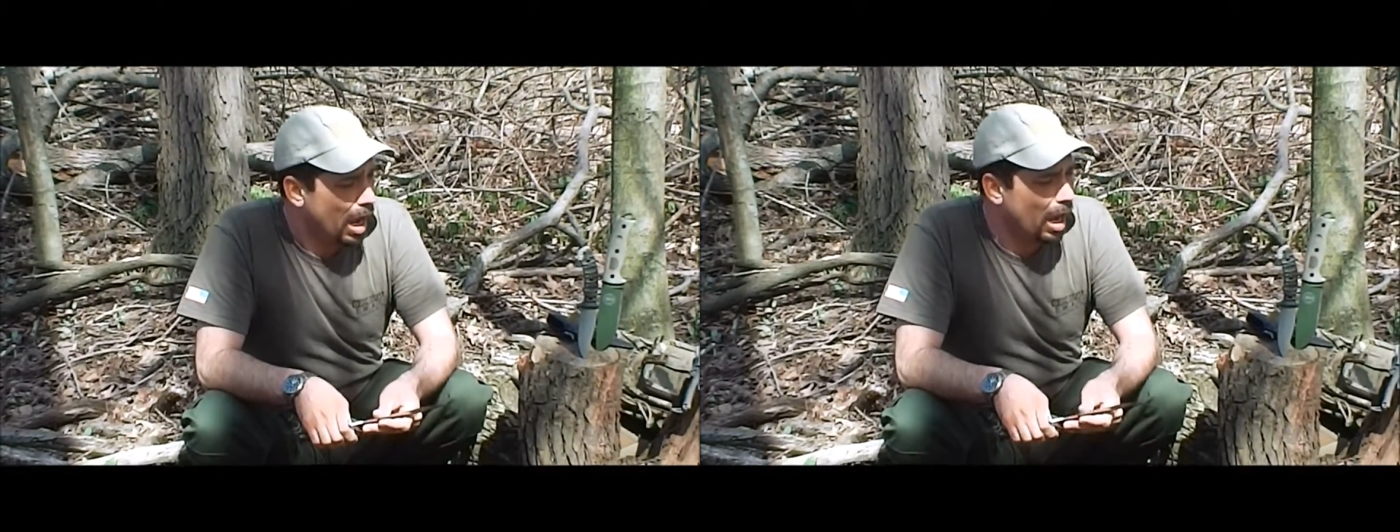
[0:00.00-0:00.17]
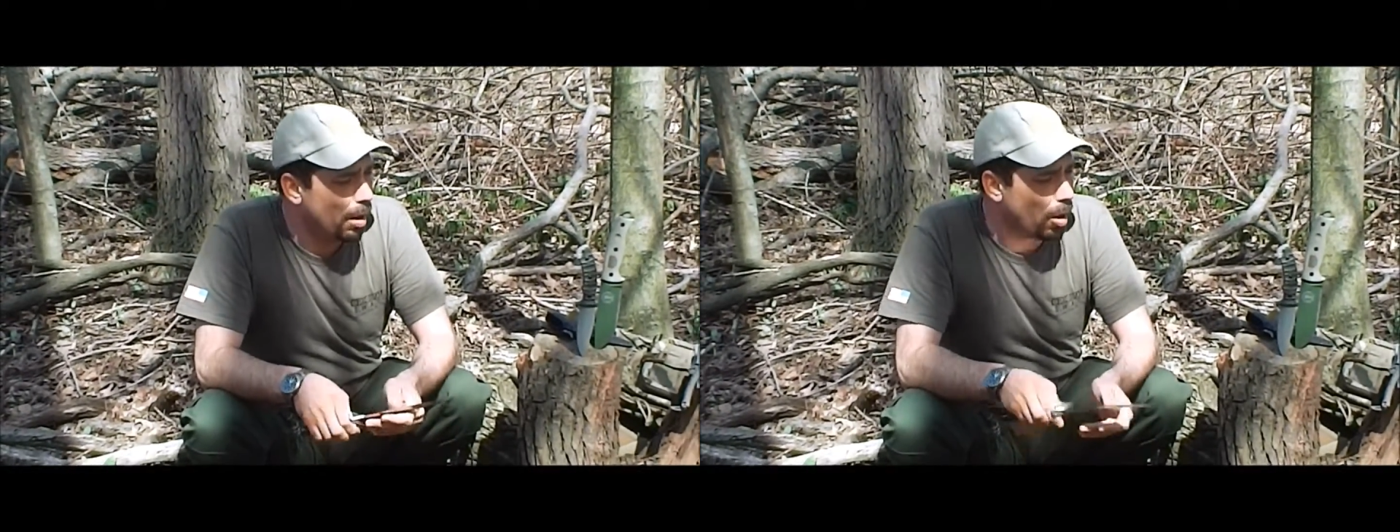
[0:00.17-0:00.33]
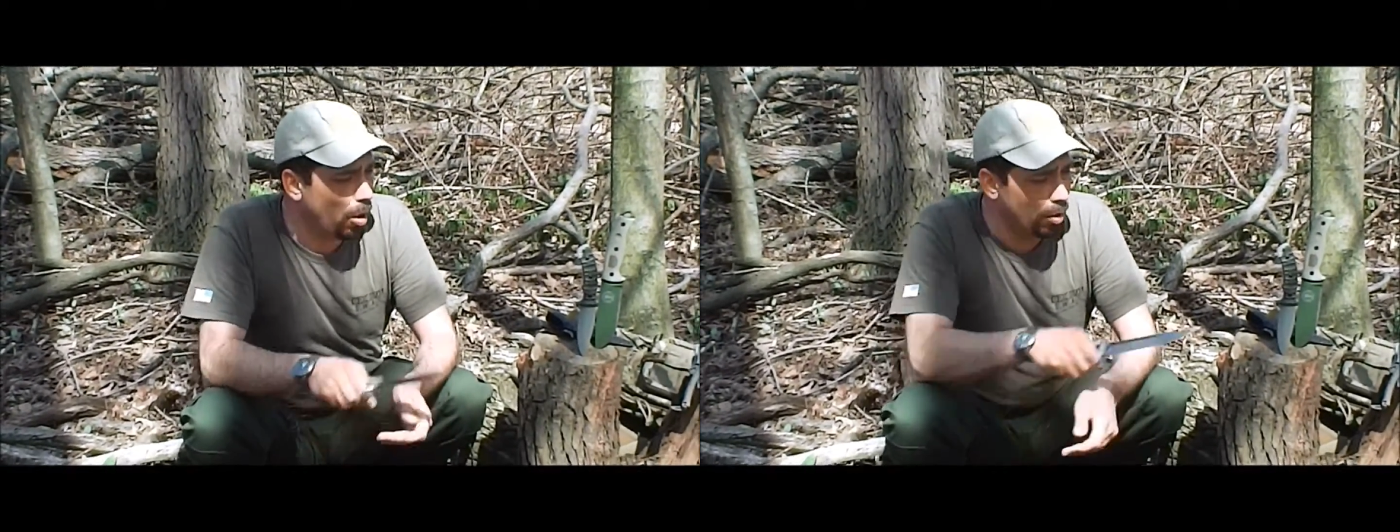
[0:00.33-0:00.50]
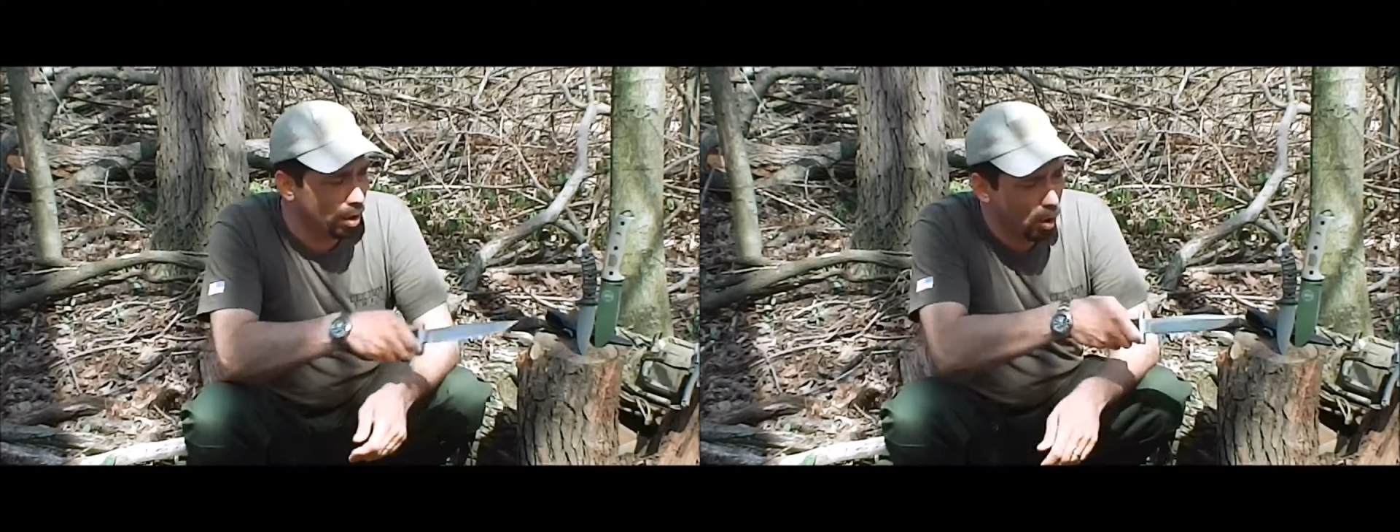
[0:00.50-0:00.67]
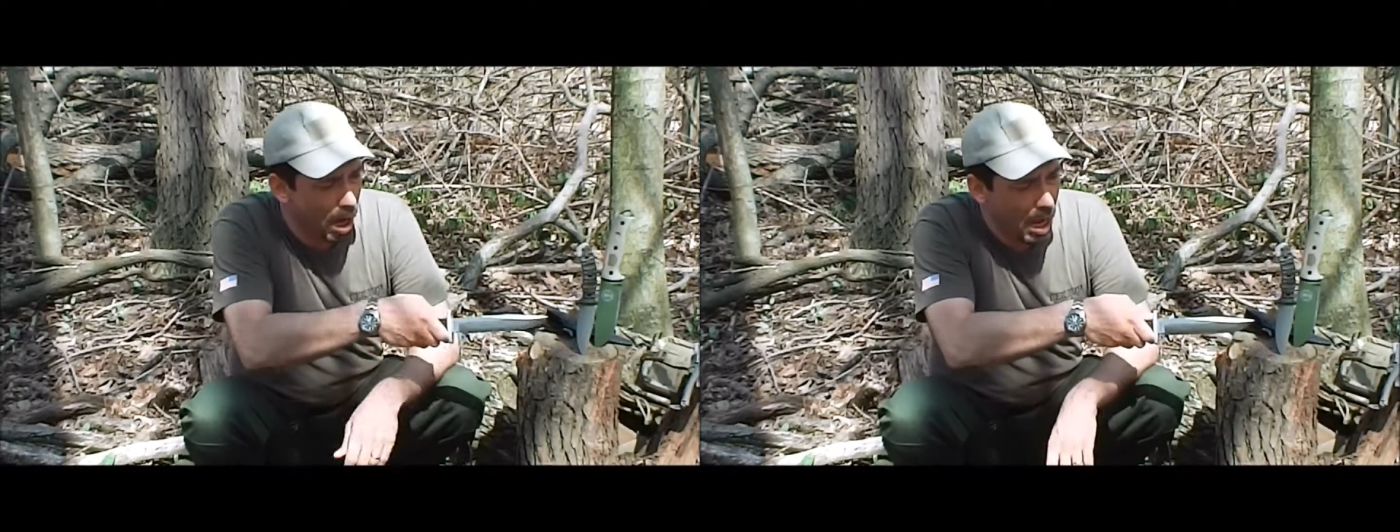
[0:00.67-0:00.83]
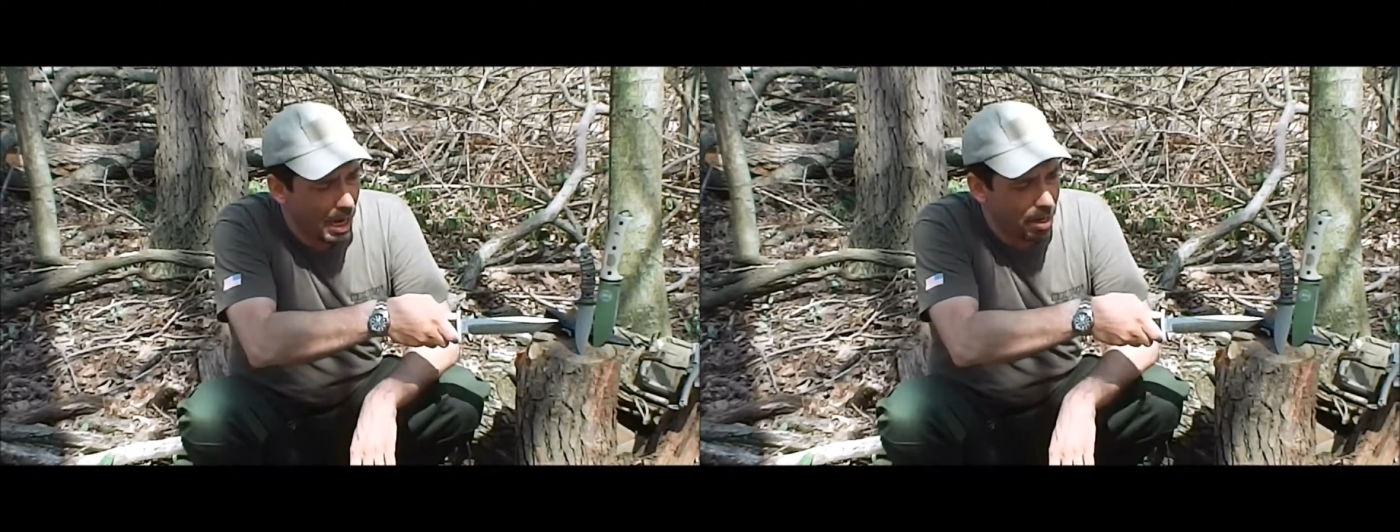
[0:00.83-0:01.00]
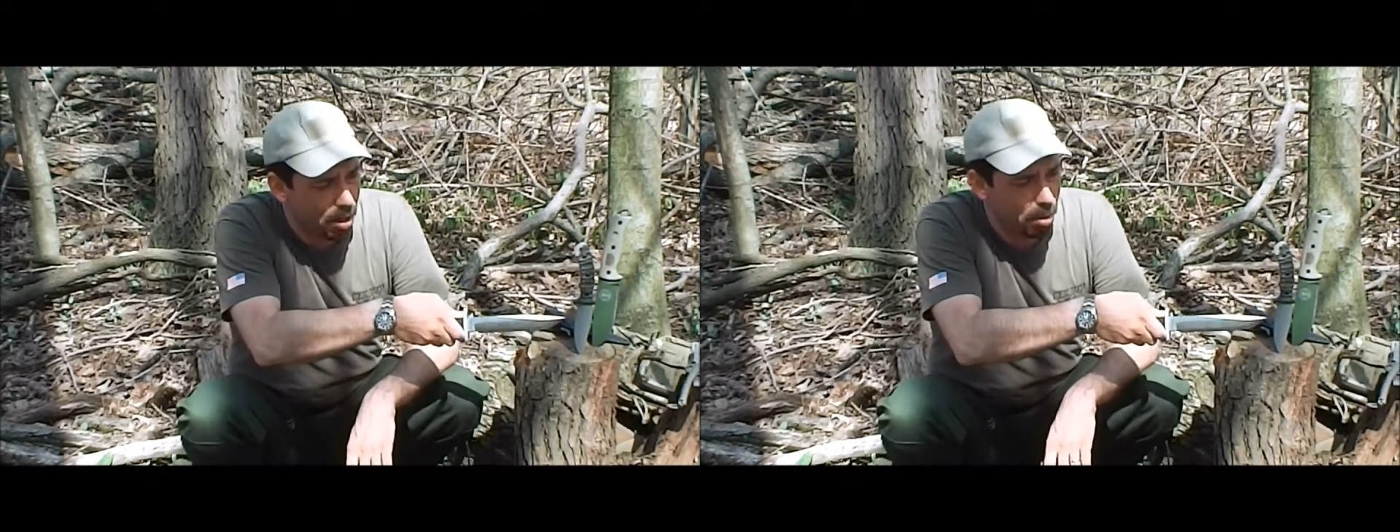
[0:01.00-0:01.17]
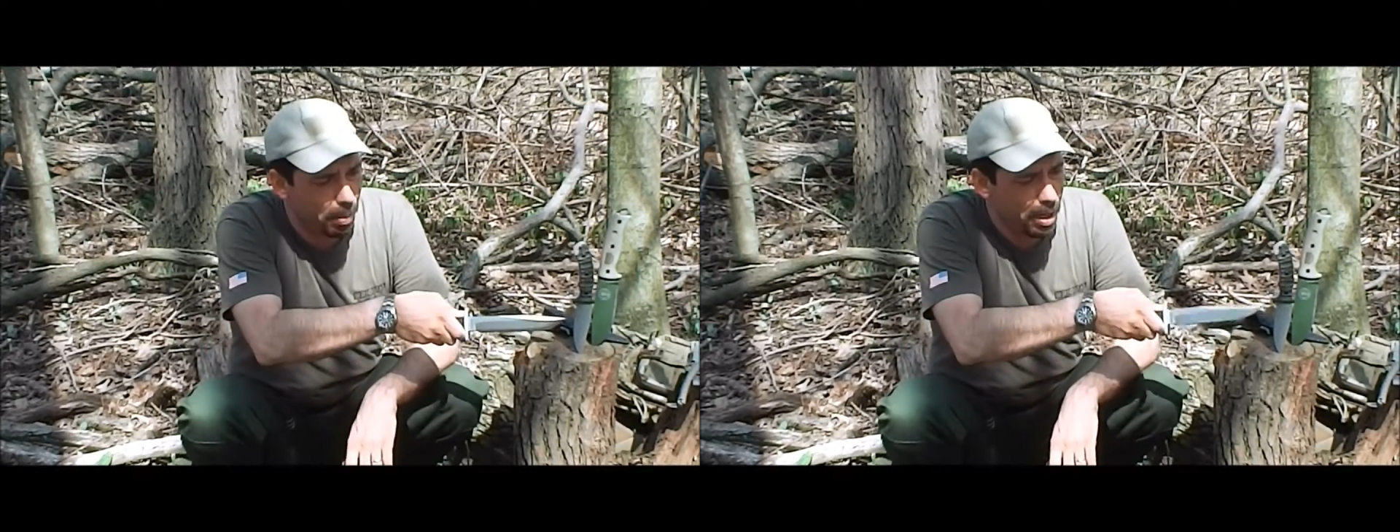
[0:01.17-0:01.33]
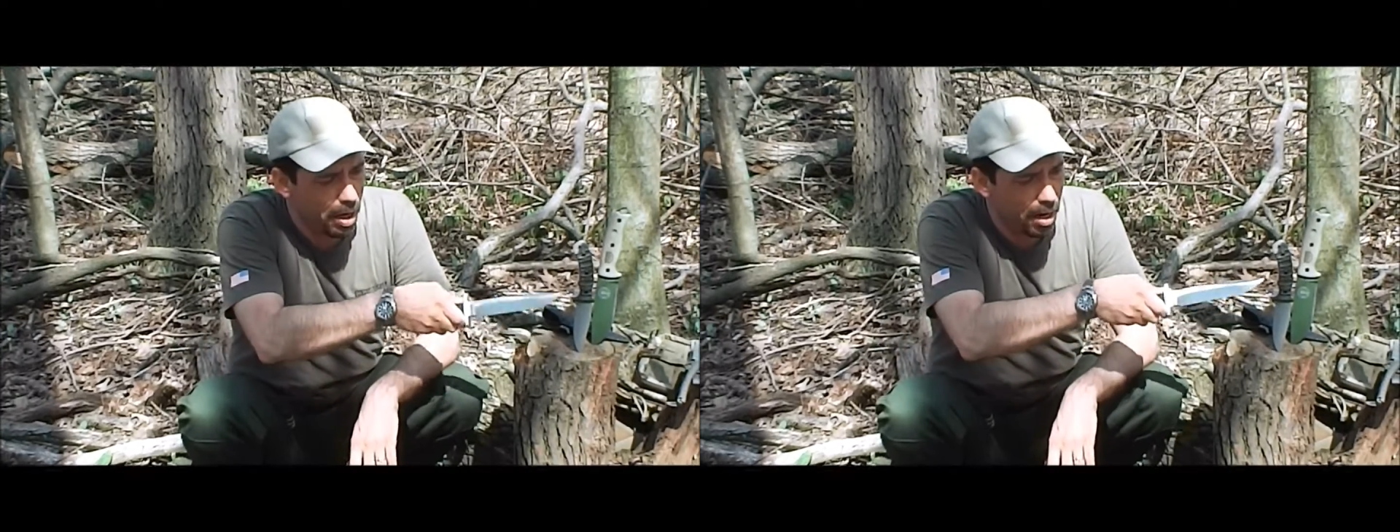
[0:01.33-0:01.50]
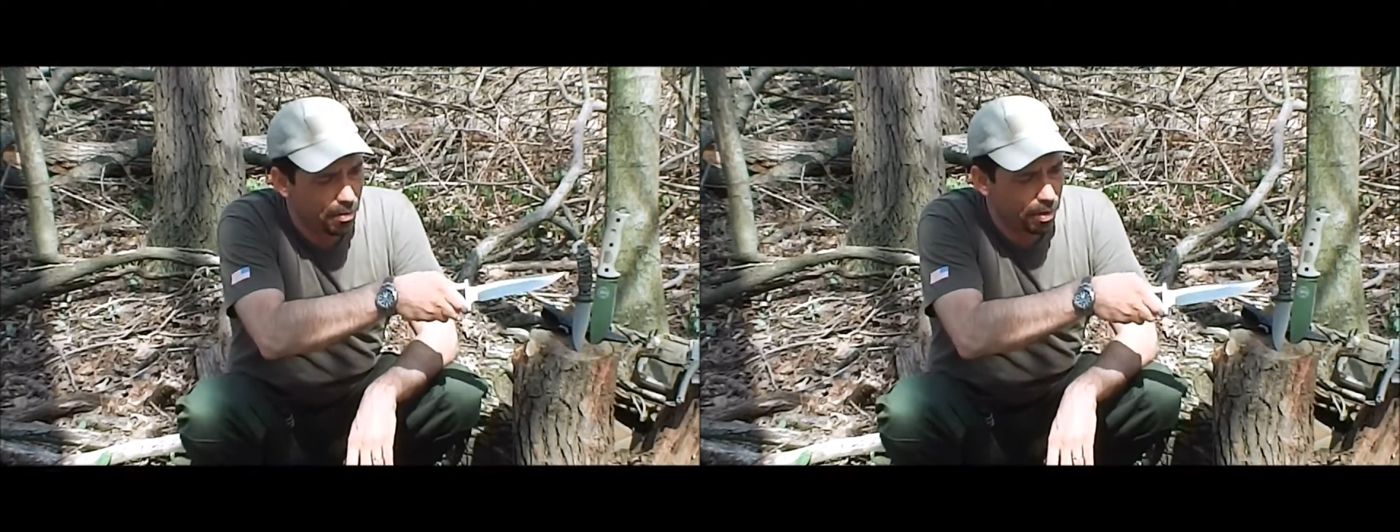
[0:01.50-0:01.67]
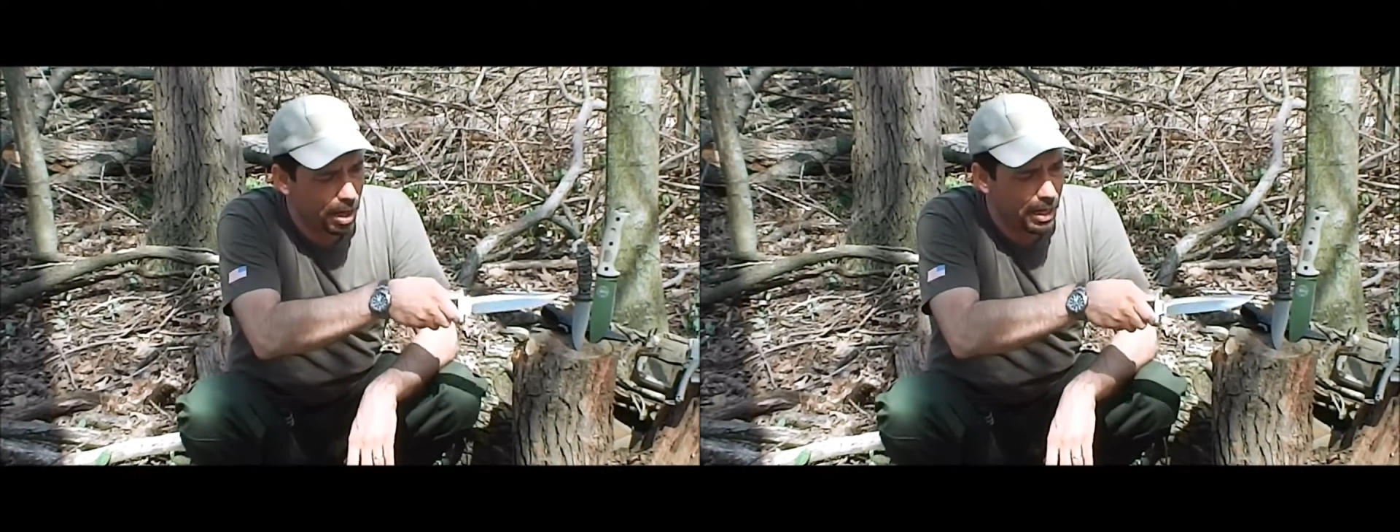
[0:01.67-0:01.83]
Uh, although a high carbon knife